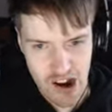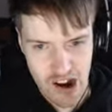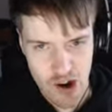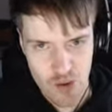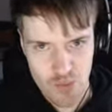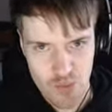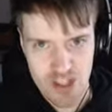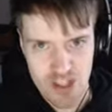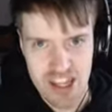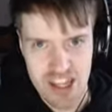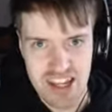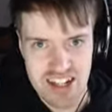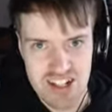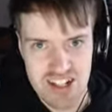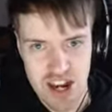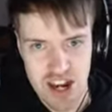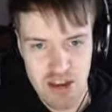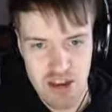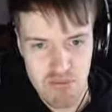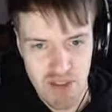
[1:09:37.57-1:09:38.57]
only can
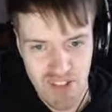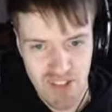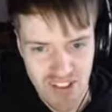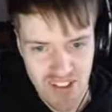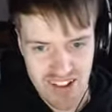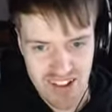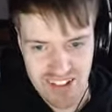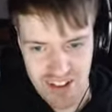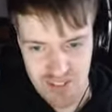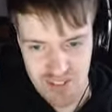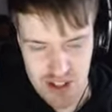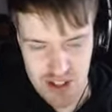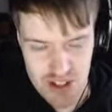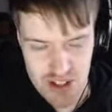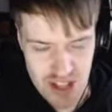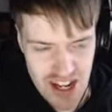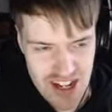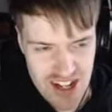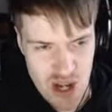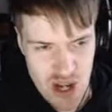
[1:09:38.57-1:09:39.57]
take melee
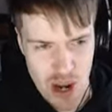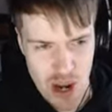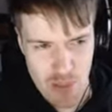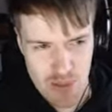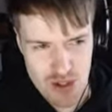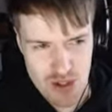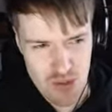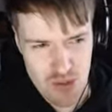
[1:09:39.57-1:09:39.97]
damage. That has happened